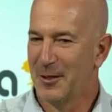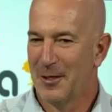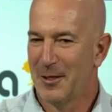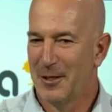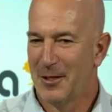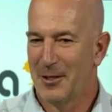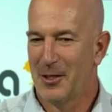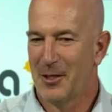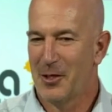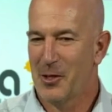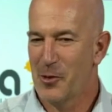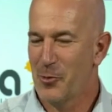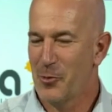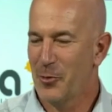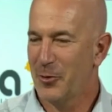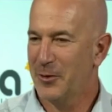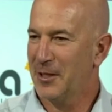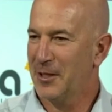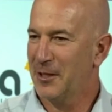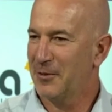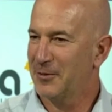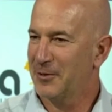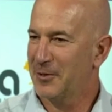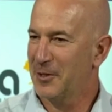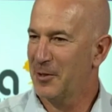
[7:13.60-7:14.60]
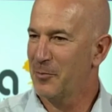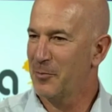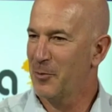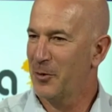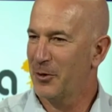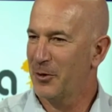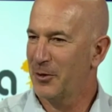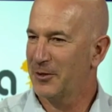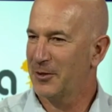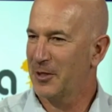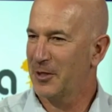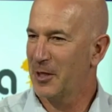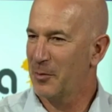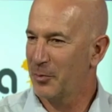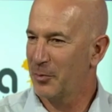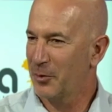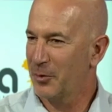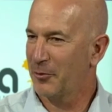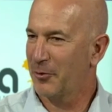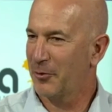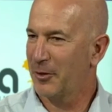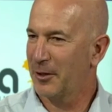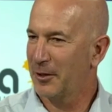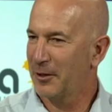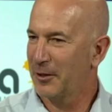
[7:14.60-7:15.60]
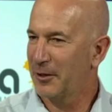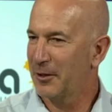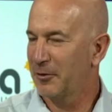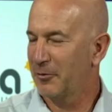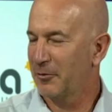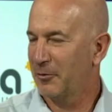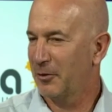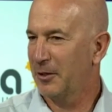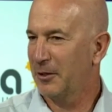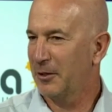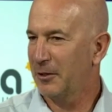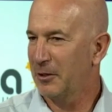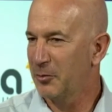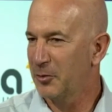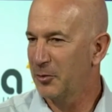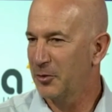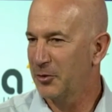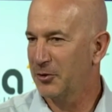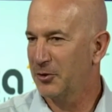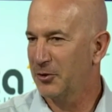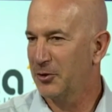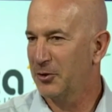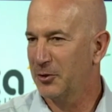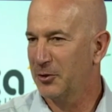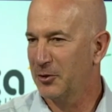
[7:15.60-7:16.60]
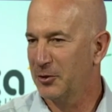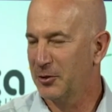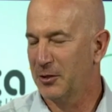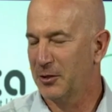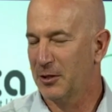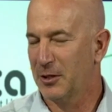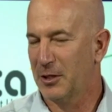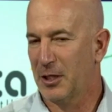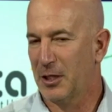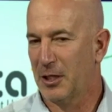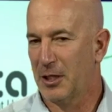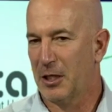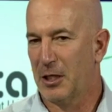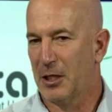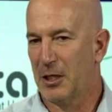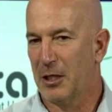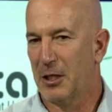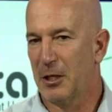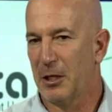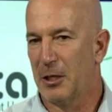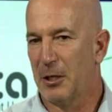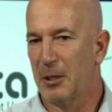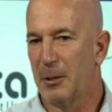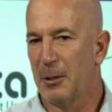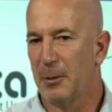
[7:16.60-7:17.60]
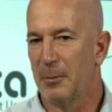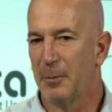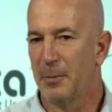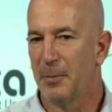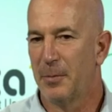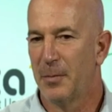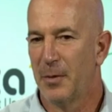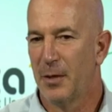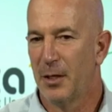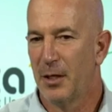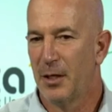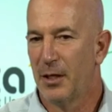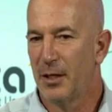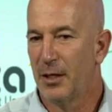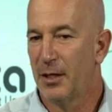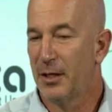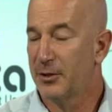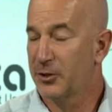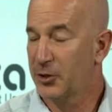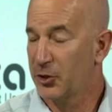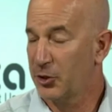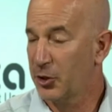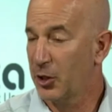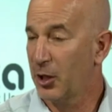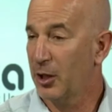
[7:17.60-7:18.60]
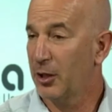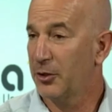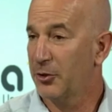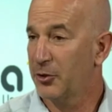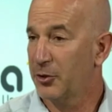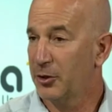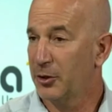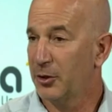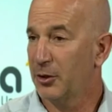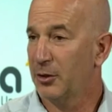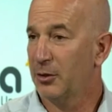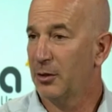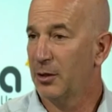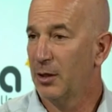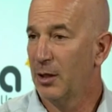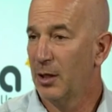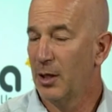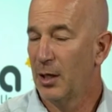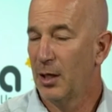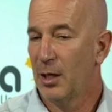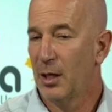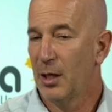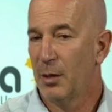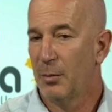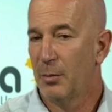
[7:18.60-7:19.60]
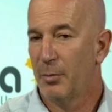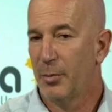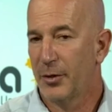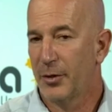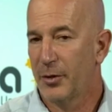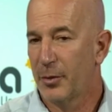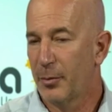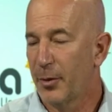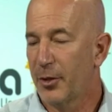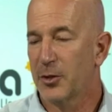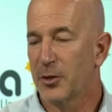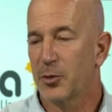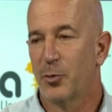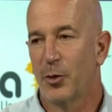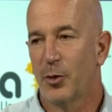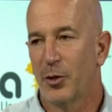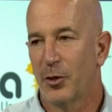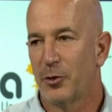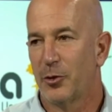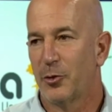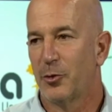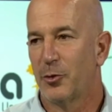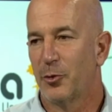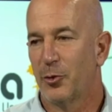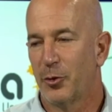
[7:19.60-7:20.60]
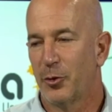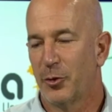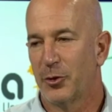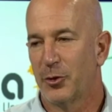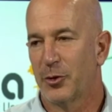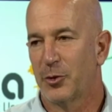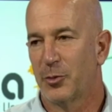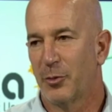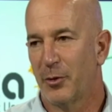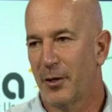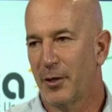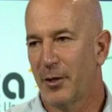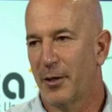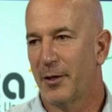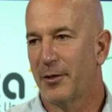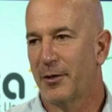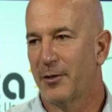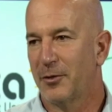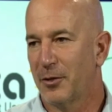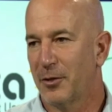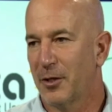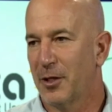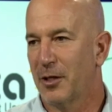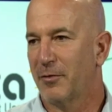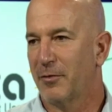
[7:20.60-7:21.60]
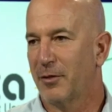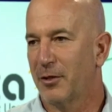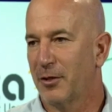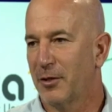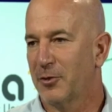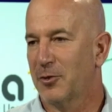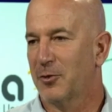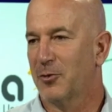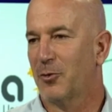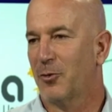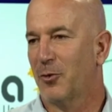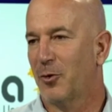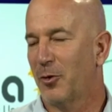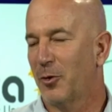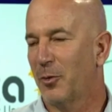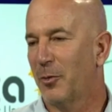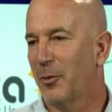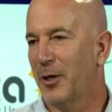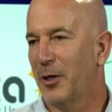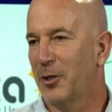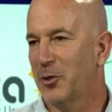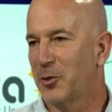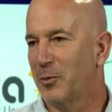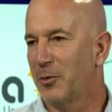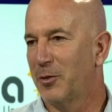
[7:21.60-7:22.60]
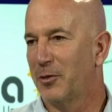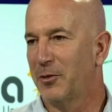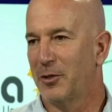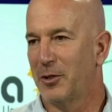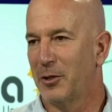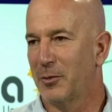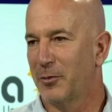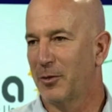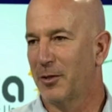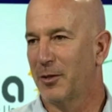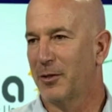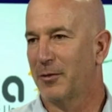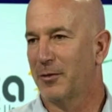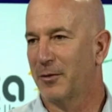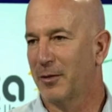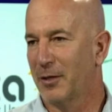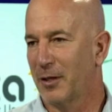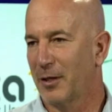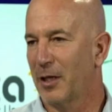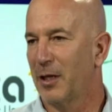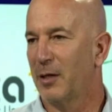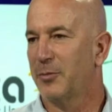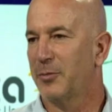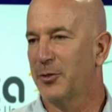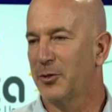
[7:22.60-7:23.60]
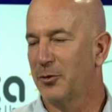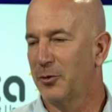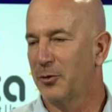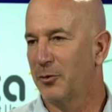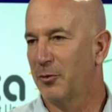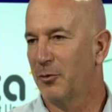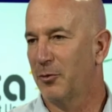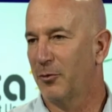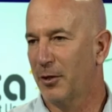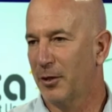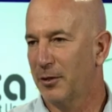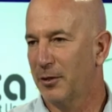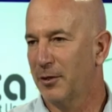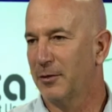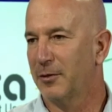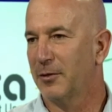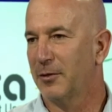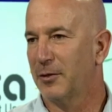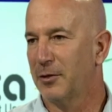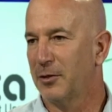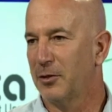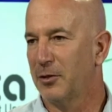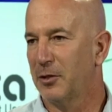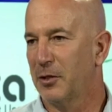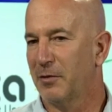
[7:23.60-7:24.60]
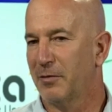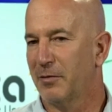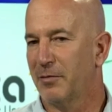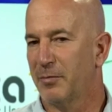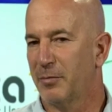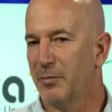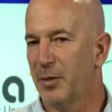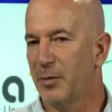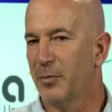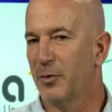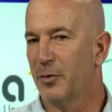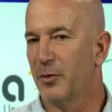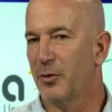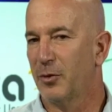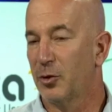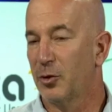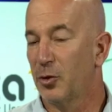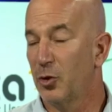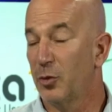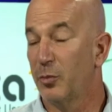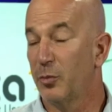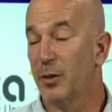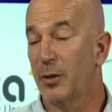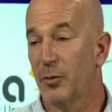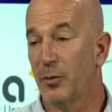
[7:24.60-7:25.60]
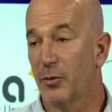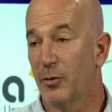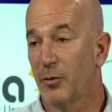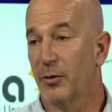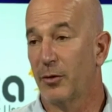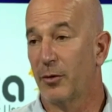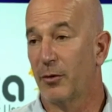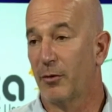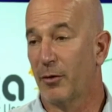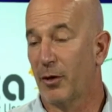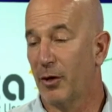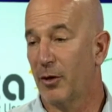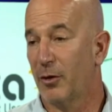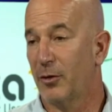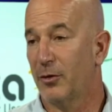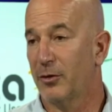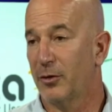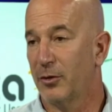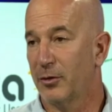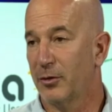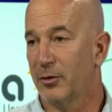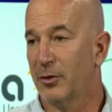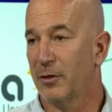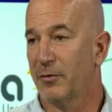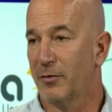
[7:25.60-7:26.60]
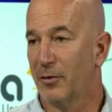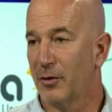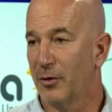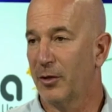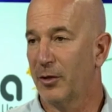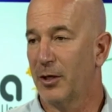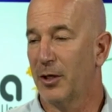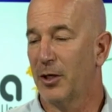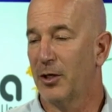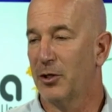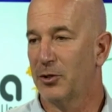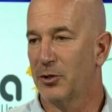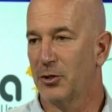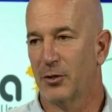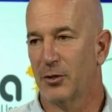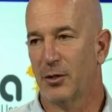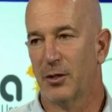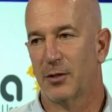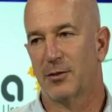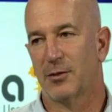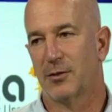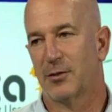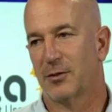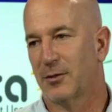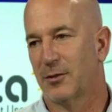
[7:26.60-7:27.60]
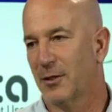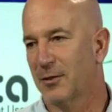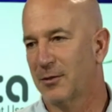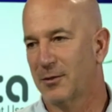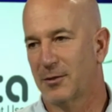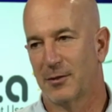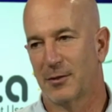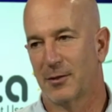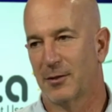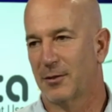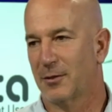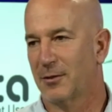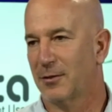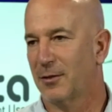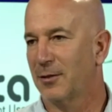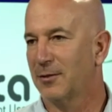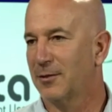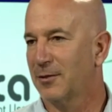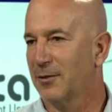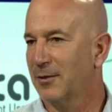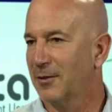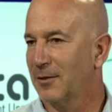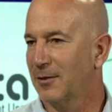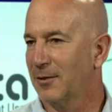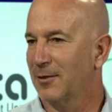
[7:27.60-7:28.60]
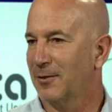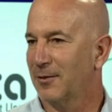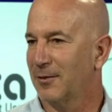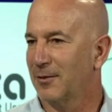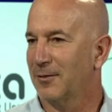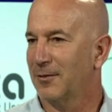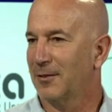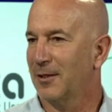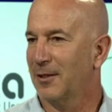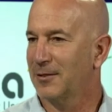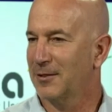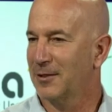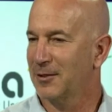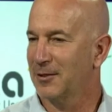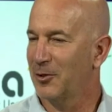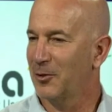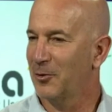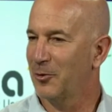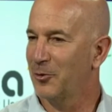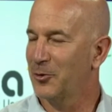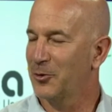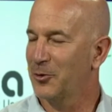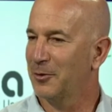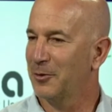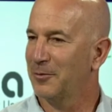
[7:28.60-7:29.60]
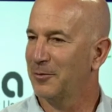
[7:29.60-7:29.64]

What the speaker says: you always have someone that's up and running the business. It's challenging, but the best way to do it is by, you know, having a strong management team that helps you to run it, and you have people, good people on the ground in different locations. That's the solution.